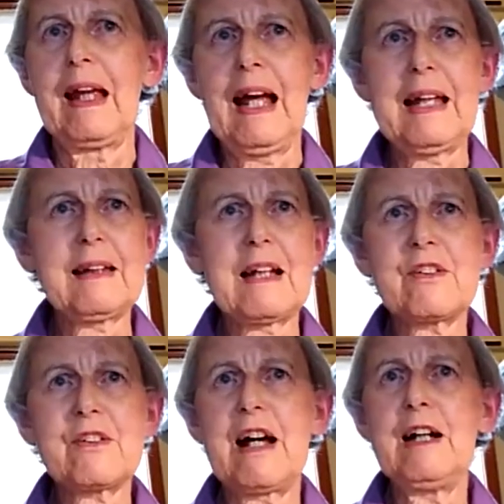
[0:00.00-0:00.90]
At that
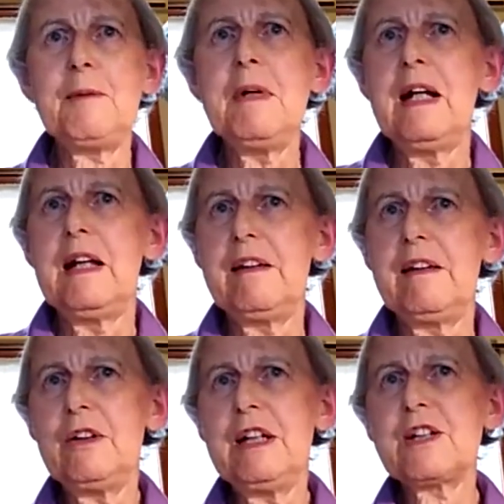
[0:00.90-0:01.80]
time, the
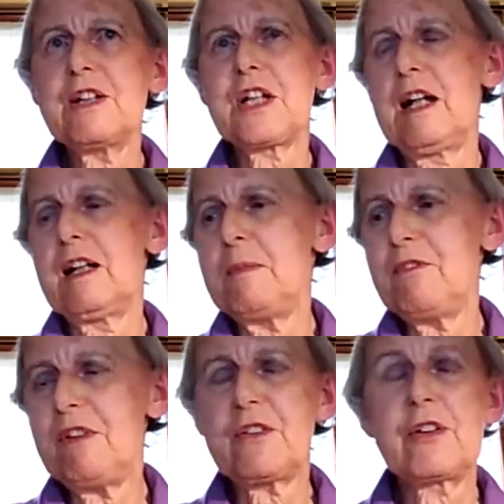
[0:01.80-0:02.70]
only asylum
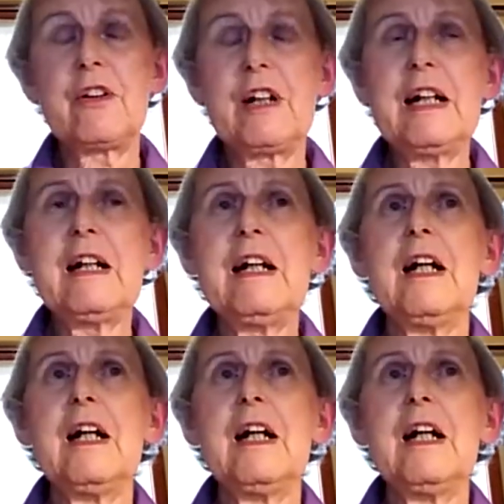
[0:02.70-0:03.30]
in Victoria